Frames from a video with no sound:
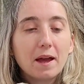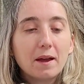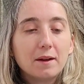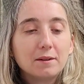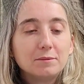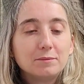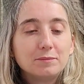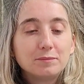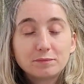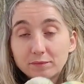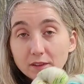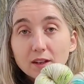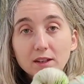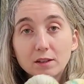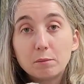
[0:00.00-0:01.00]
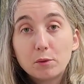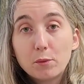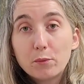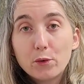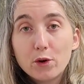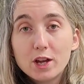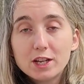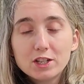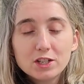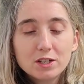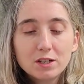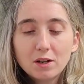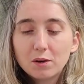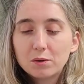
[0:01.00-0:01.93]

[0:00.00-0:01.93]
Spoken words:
The preparation,